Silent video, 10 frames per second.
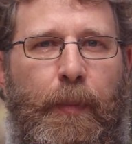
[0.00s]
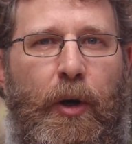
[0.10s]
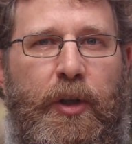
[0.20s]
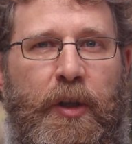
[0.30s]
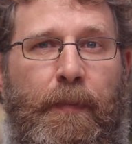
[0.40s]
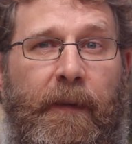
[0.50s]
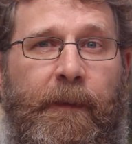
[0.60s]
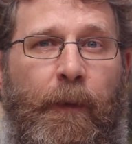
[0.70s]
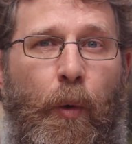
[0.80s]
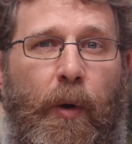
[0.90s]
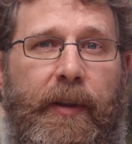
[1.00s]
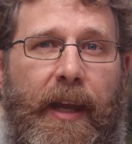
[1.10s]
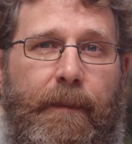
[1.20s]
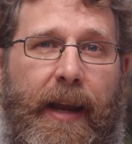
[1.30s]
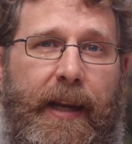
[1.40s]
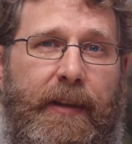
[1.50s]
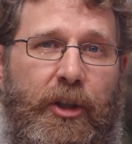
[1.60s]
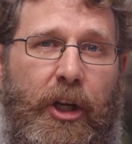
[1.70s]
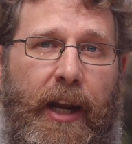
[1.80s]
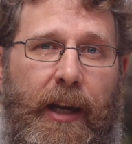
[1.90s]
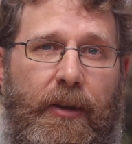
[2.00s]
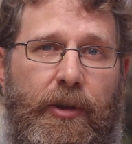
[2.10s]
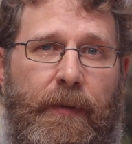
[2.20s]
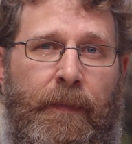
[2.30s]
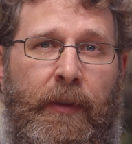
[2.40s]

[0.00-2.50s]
purchased before they made the change?